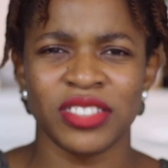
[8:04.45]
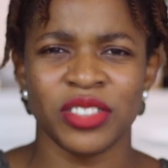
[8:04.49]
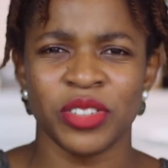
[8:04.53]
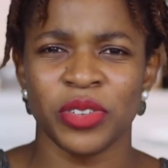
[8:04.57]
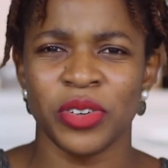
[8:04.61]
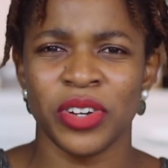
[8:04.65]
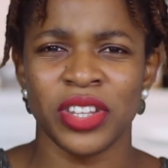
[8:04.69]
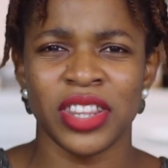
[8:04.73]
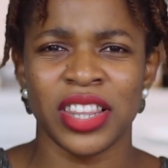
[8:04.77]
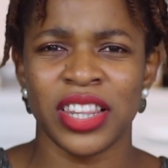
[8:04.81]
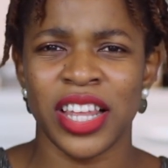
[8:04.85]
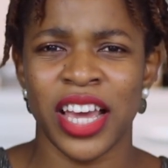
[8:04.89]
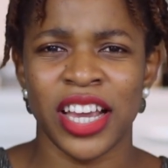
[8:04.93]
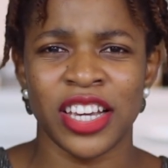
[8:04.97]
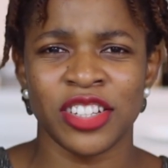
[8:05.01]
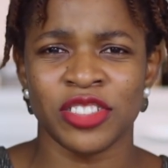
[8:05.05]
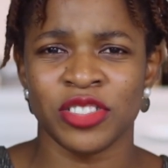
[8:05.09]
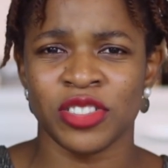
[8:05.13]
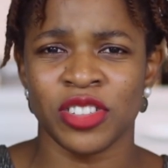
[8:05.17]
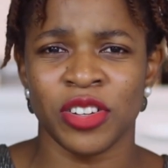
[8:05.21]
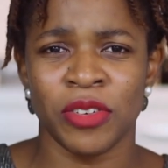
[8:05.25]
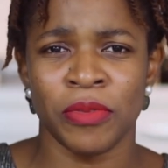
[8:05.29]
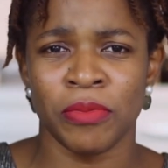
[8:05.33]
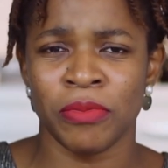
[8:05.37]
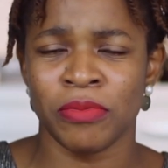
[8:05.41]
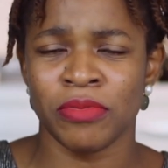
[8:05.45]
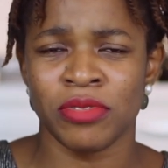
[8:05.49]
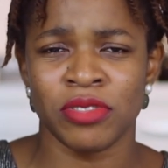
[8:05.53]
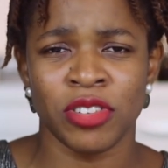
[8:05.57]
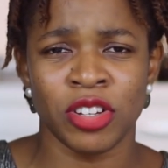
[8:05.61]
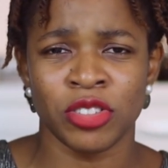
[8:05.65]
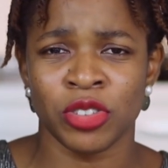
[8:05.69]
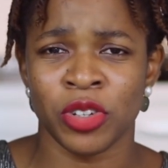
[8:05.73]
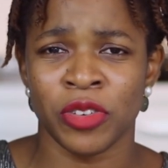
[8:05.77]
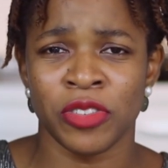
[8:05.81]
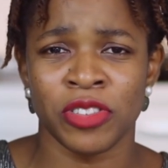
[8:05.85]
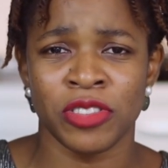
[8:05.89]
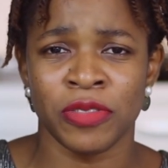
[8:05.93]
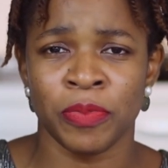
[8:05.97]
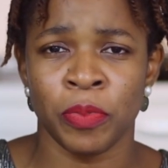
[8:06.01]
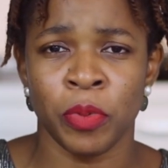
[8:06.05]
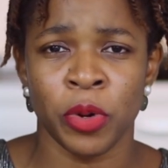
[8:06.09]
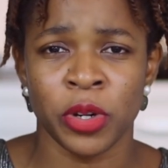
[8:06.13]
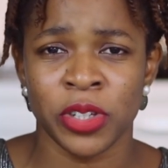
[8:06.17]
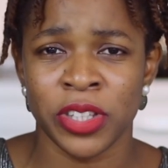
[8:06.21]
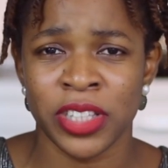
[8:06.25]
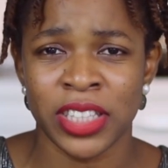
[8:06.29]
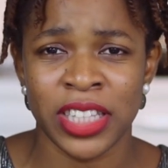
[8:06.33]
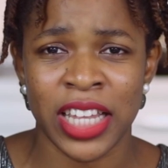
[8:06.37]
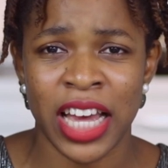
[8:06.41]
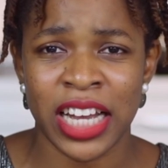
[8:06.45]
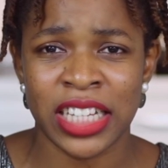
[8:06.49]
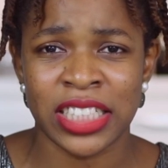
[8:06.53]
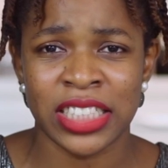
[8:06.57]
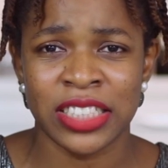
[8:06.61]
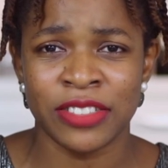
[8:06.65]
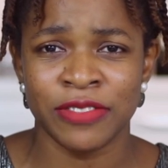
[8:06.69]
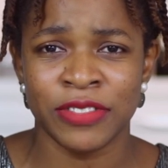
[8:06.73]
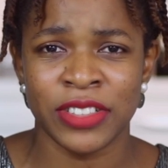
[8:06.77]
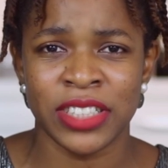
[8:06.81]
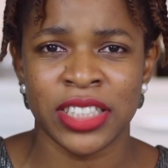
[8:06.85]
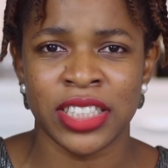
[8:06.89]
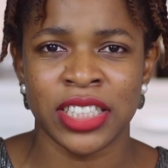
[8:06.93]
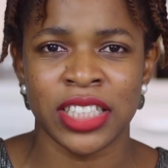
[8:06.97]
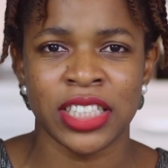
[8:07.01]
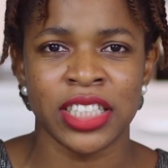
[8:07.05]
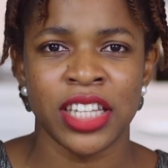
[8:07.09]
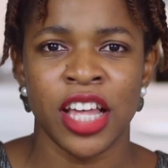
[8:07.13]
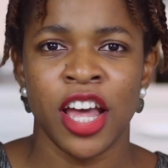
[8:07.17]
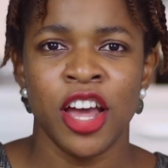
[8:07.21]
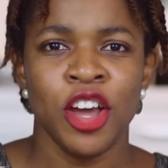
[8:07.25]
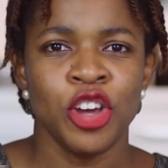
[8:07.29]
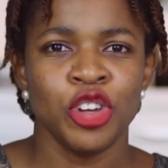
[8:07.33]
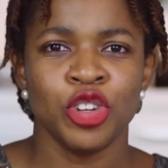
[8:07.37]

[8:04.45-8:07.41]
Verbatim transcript: doing like some sort of sporting activity,